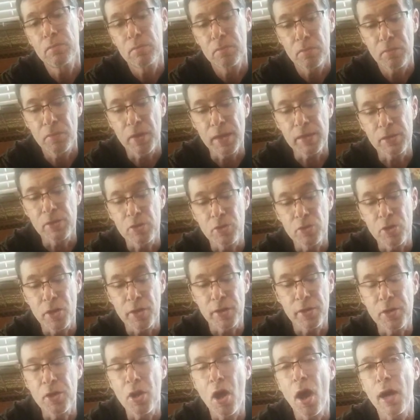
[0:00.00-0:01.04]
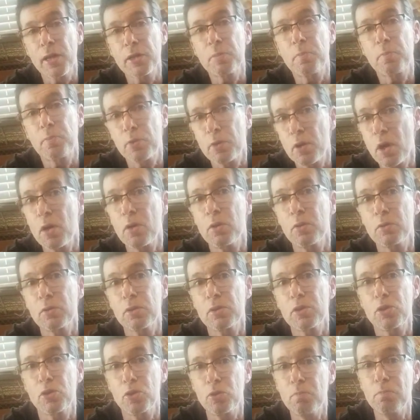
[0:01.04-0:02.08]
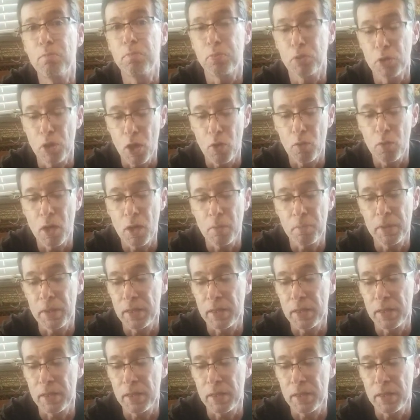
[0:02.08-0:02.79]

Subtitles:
They're not prone to blow up and